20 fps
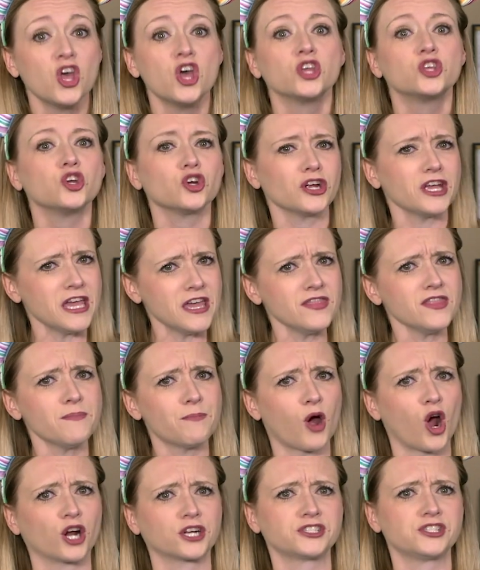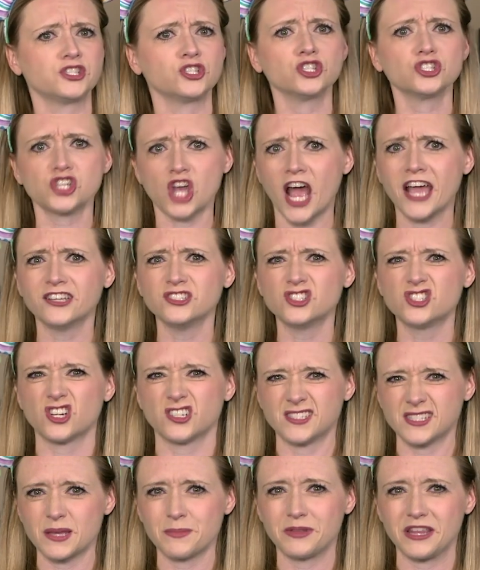You're in the parks and your child
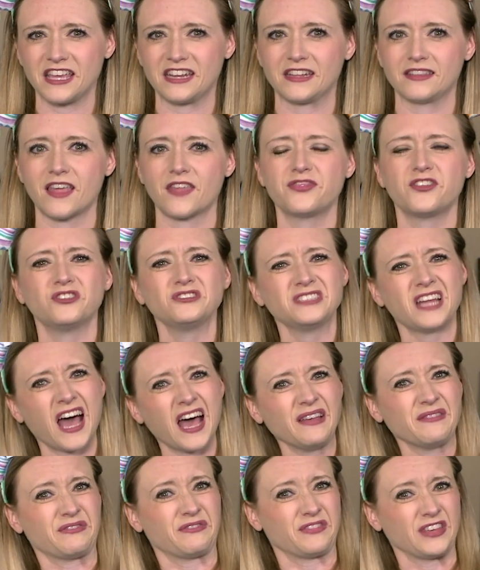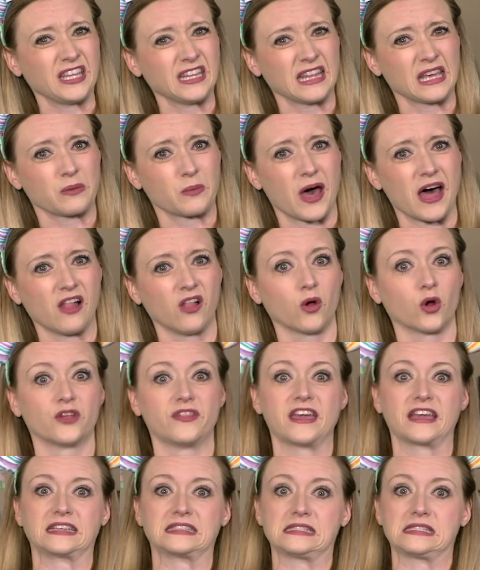starts complaining that they're not feeling well, or
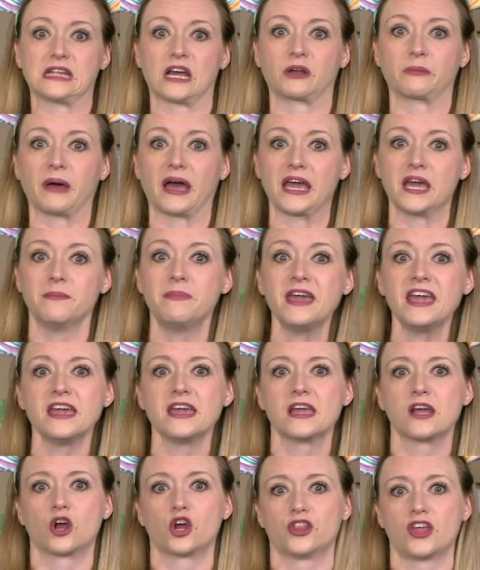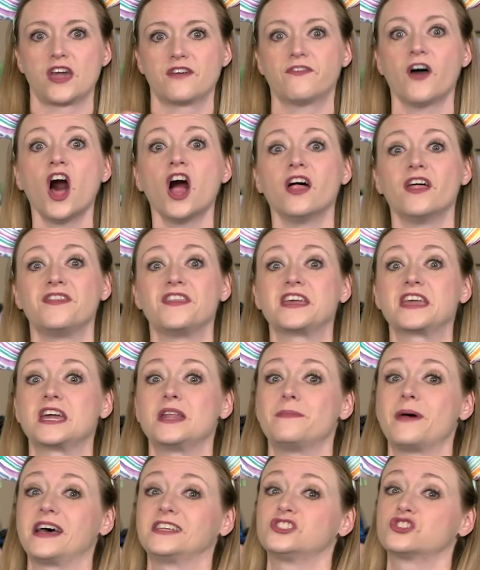they get stung by a bee, or they fall and they get
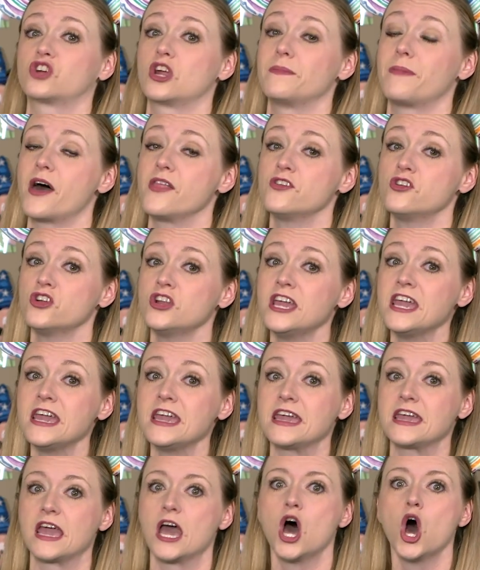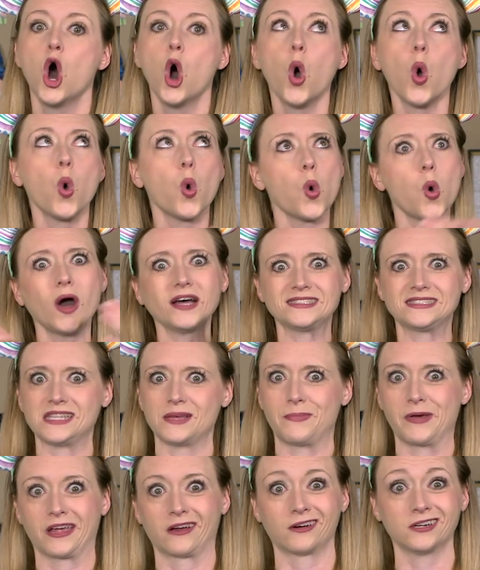a bad scrape on their knee. What's a
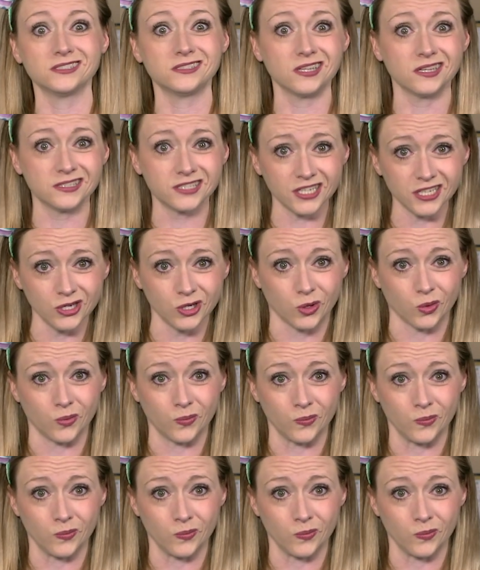parent to do?